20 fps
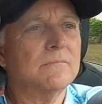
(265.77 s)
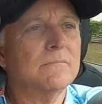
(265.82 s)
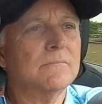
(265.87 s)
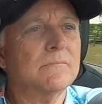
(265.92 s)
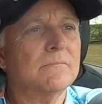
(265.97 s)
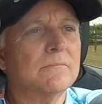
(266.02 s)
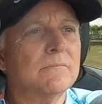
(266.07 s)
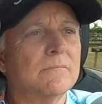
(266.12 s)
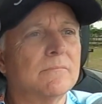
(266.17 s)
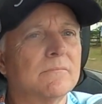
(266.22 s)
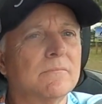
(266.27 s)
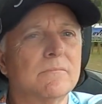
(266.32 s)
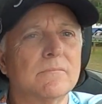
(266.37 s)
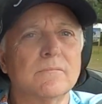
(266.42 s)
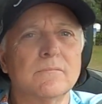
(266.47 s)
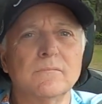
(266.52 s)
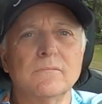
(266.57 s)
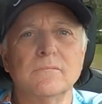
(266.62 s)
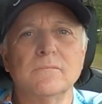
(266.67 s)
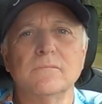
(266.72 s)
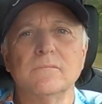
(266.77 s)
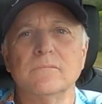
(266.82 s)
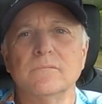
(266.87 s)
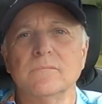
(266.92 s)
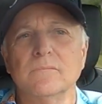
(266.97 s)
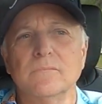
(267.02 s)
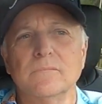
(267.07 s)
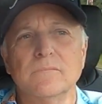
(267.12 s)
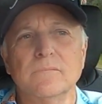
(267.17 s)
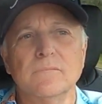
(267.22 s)

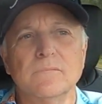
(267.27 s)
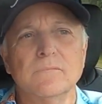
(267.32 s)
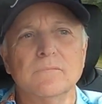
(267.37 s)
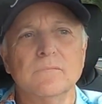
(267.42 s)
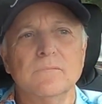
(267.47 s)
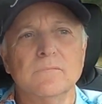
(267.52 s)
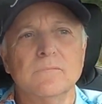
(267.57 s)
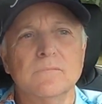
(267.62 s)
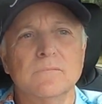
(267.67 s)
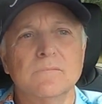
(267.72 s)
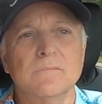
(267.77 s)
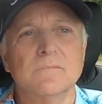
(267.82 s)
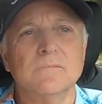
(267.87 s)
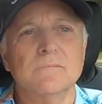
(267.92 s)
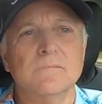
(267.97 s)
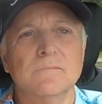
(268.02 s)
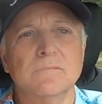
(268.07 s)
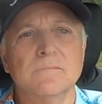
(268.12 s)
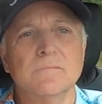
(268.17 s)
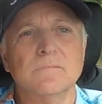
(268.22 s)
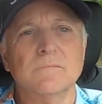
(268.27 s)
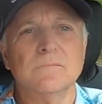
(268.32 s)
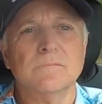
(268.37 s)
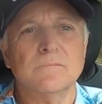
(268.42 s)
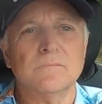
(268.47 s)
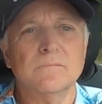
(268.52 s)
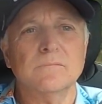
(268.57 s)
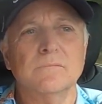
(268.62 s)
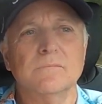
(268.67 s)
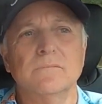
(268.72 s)

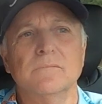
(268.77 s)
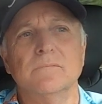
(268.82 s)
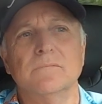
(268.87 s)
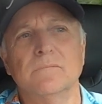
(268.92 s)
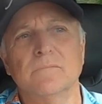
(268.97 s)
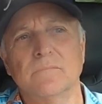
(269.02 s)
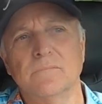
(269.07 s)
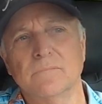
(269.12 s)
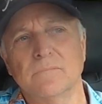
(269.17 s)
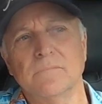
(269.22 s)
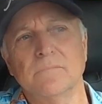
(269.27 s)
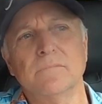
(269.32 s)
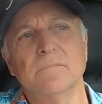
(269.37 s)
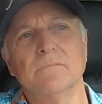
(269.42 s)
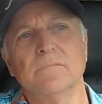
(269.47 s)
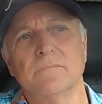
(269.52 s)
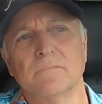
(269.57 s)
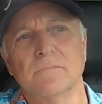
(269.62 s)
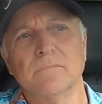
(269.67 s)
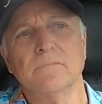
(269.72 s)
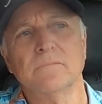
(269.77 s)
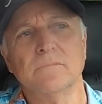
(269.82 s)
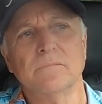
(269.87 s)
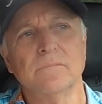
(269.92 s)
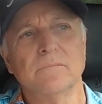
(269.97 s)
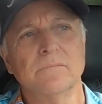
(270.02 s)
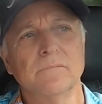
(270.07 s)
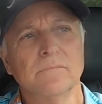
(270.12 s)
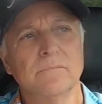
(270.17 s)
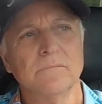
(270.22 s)

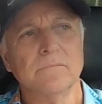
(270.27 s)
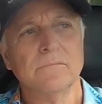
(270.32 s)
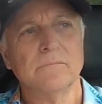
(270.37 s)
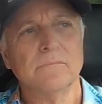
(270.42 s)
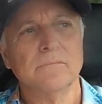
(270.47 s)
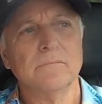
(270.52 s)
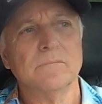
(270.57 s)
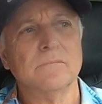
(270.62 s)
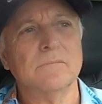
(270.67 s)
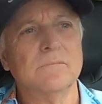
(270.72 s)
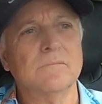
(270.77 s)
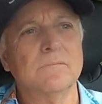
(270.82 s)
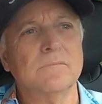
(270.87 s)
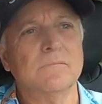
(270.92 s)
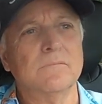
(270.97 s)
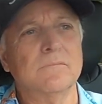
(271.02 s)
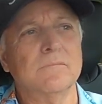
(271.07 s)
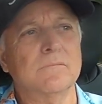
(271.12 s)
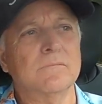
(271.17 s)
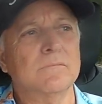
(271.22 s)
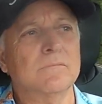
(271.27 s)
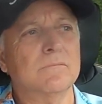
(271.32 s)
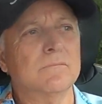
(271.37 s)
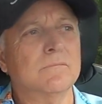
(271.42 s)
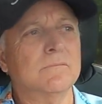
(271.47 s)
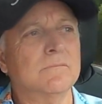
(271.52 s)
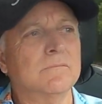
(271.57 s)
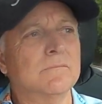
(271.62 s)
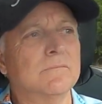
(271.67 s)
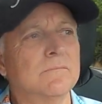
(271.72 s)

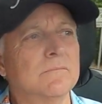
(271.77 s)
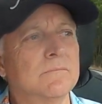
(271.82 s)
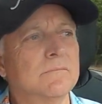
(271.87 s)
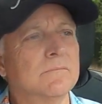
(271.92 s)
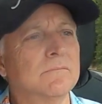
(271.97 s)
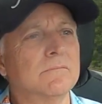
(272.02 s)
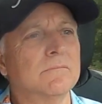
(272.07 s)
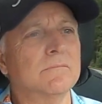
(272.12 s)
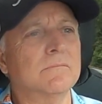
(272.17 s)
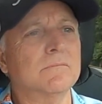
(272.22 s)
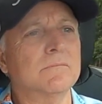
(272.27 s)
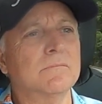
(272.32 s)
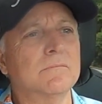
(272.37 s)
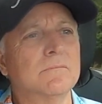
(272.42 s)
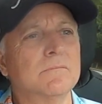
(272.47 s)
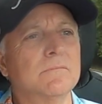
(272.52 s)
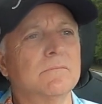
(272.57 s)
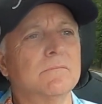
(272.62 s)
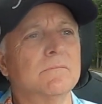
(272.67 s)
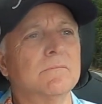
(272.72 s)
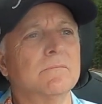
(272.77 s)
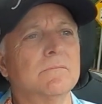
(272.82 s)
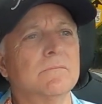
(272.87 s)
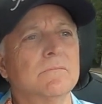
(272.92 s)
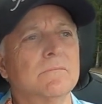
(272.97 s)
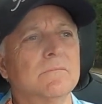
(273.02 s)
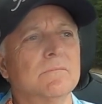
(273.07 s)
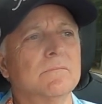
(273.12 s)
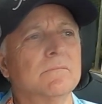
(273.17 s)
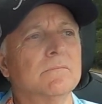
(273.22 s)

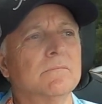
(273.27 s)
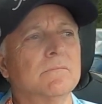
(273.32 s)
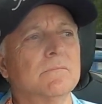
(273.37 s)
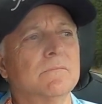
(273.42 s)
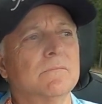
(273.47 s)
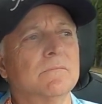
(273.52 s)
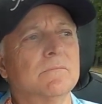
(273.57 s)
The person shown says nothing.